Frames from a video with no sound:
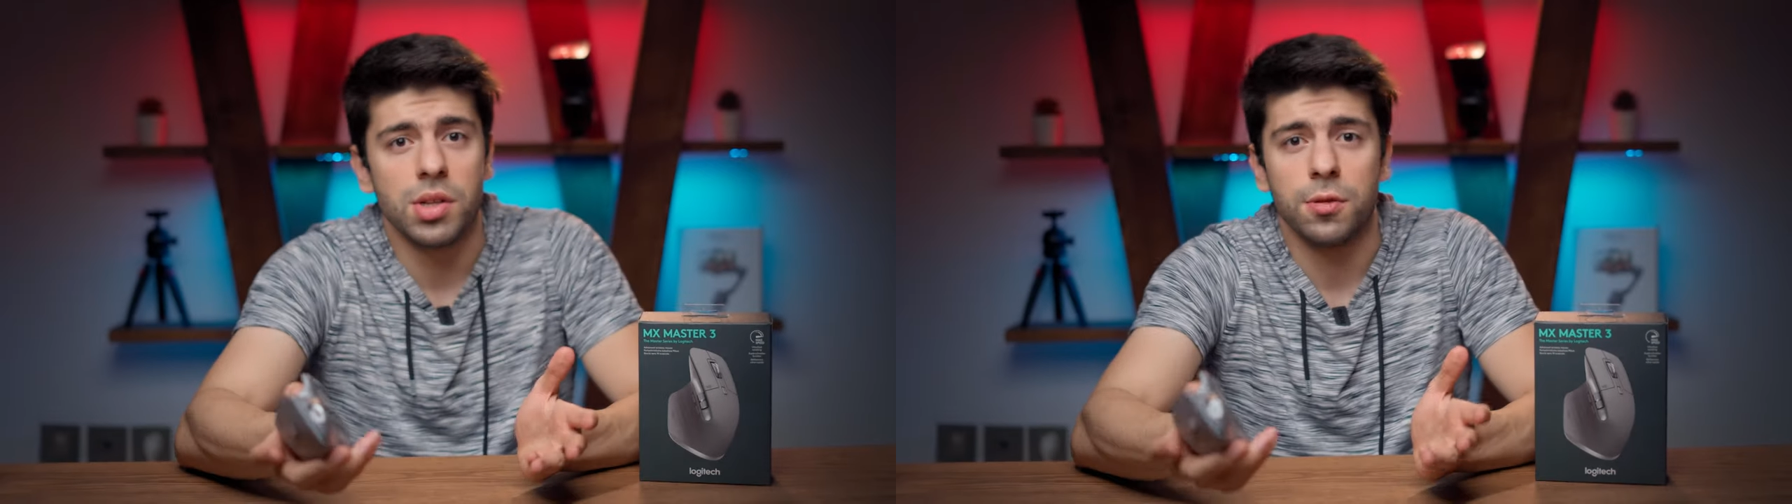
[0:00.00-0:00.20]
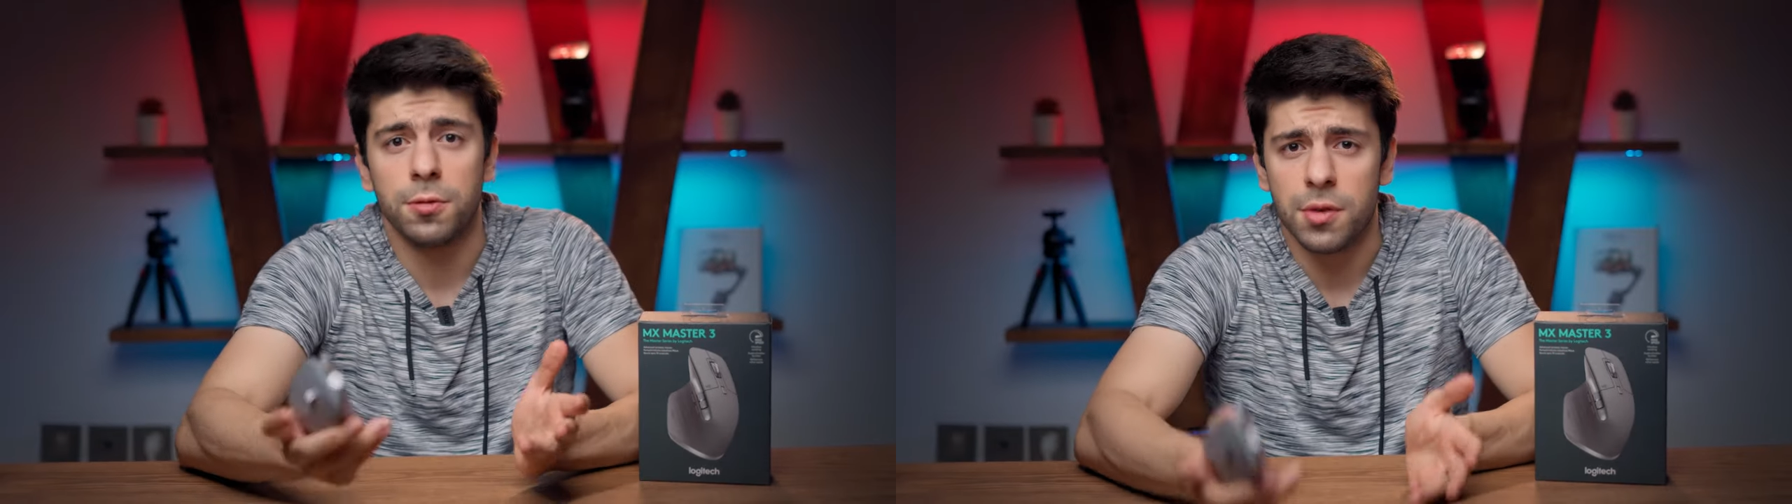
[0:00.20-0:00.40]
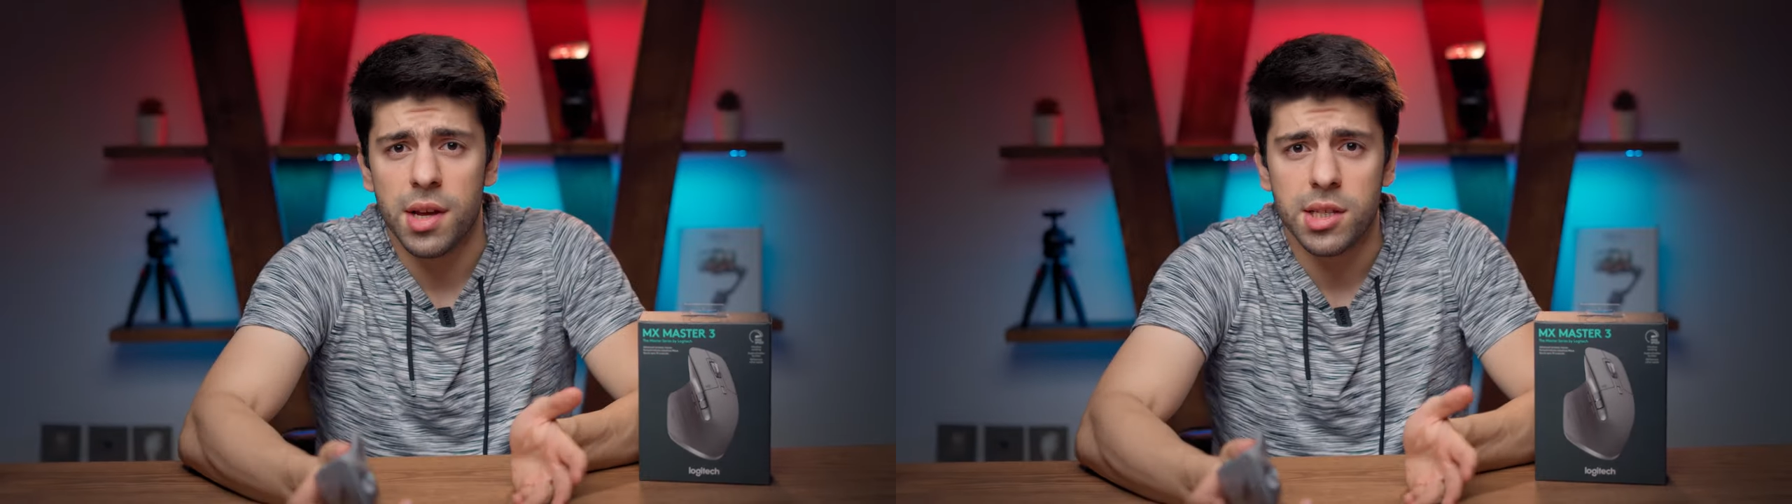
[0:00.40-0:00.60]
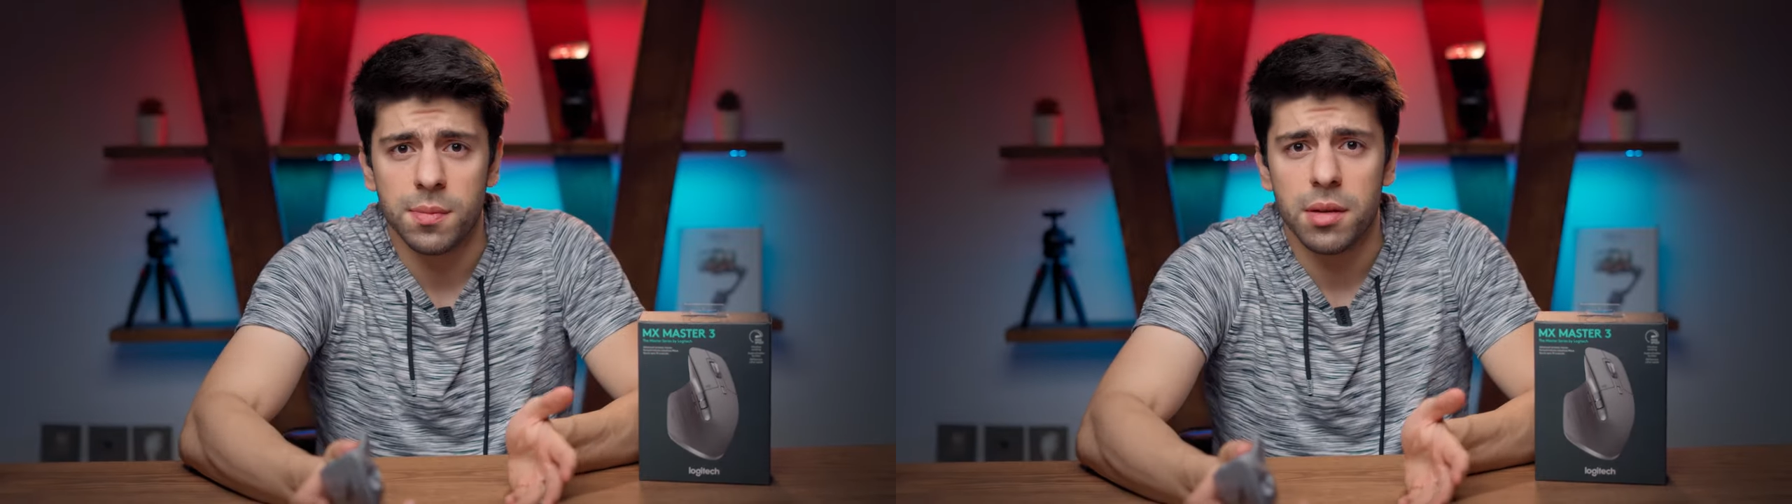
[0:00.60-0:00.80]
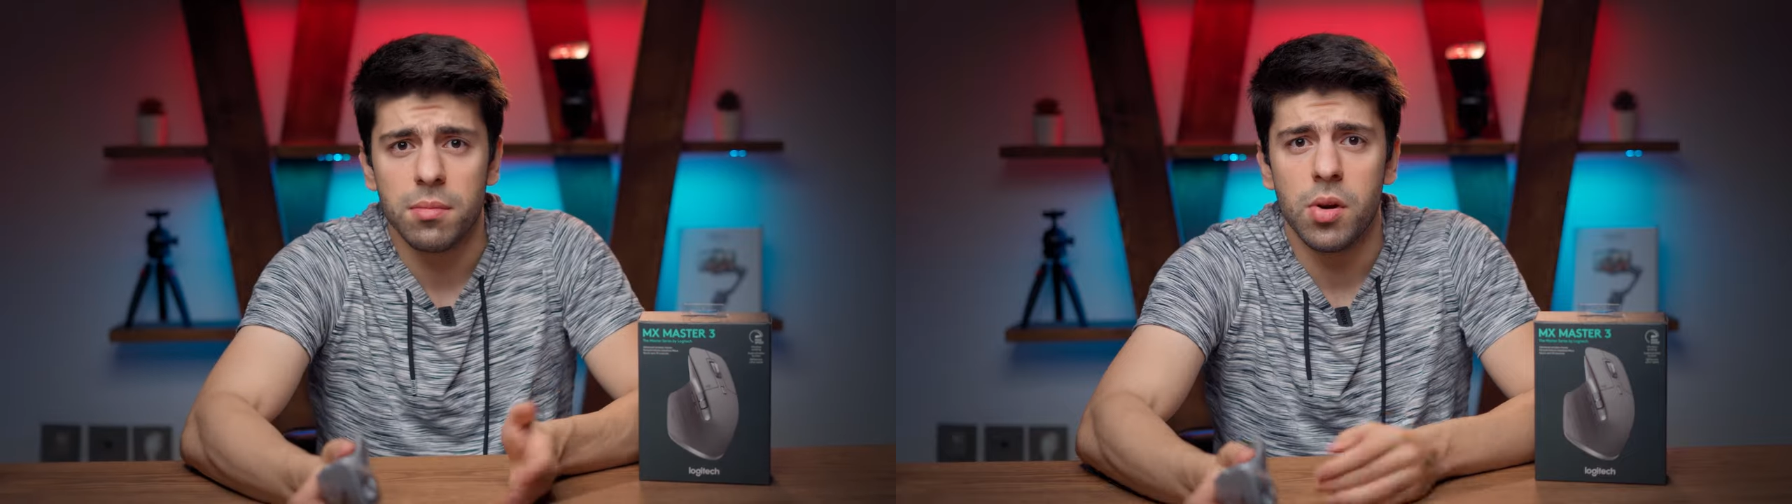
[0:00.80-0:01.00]
into free
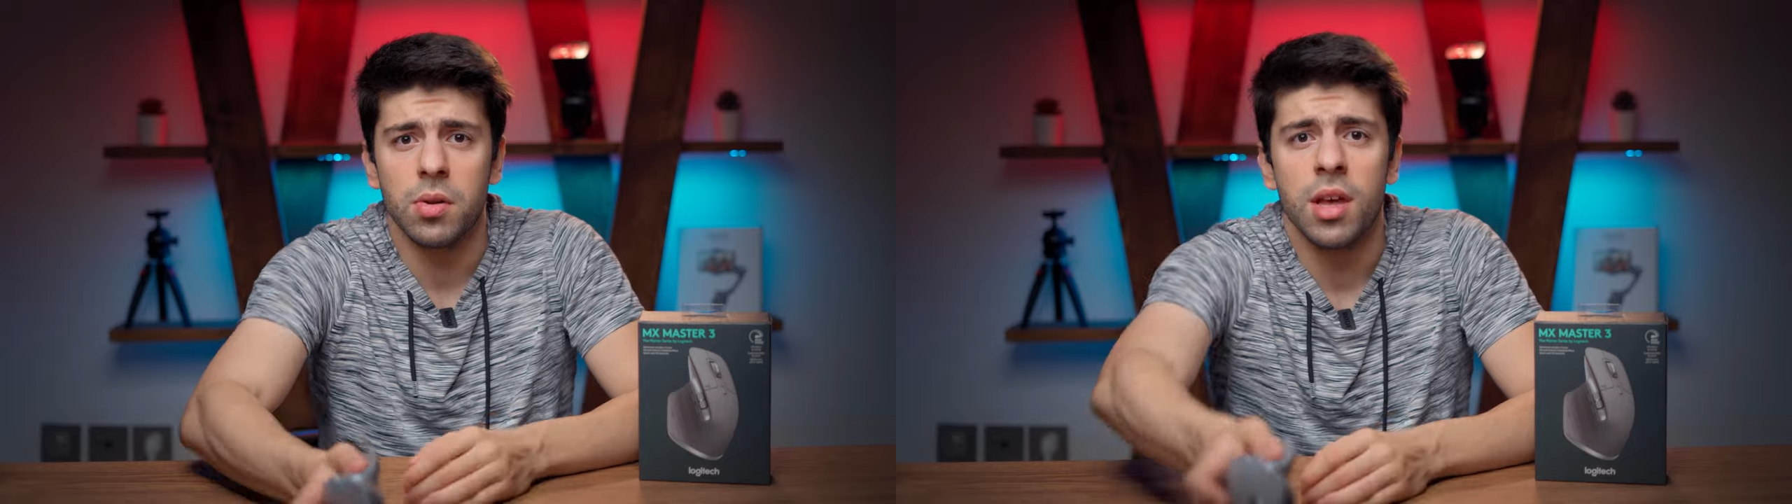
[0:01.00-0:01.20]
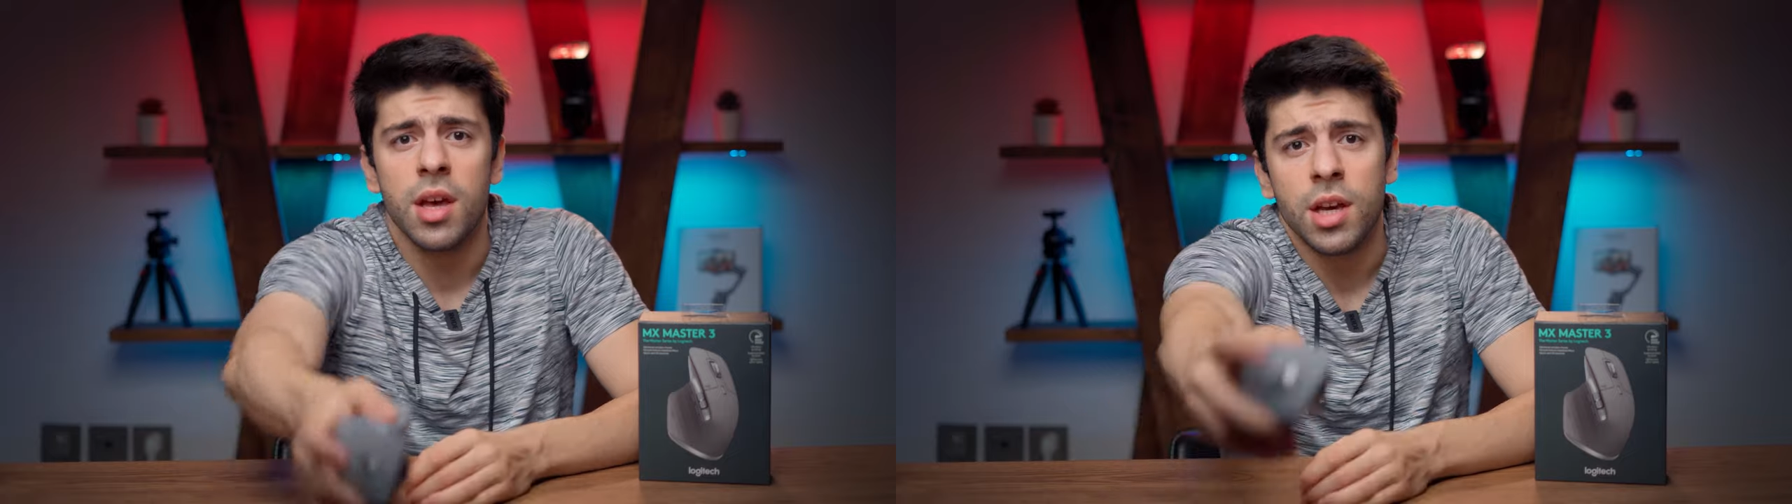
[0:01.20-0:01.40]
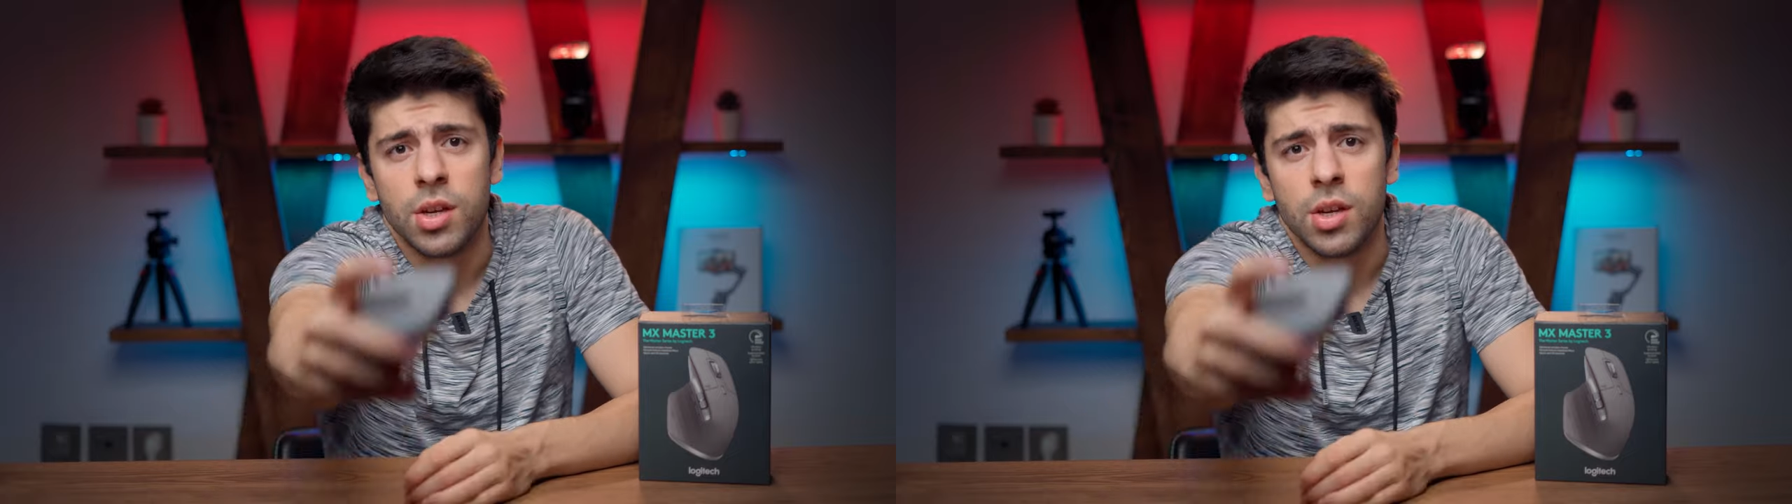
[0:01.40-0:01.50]
spin mode,